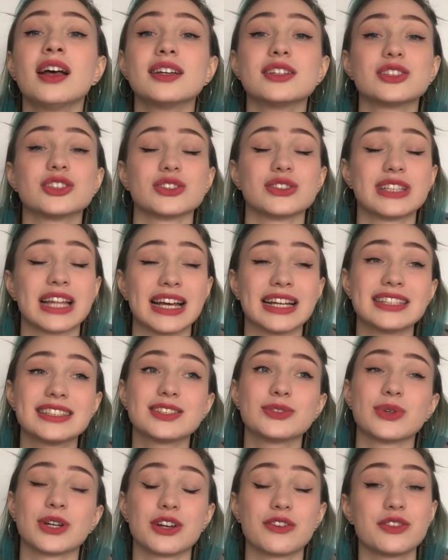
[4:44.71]
So
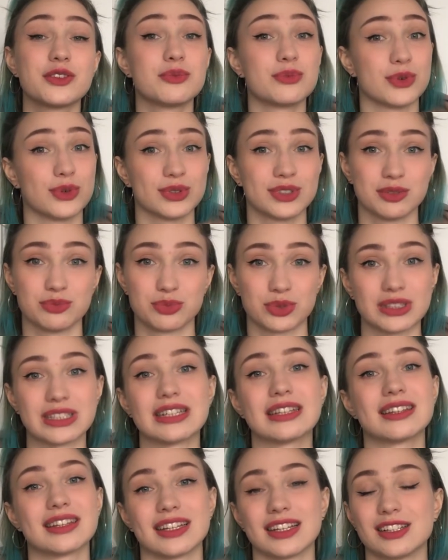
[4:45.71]
that's one of the most
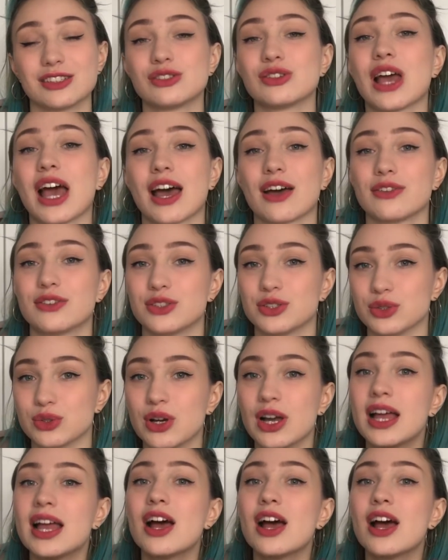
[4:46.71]
important things you have to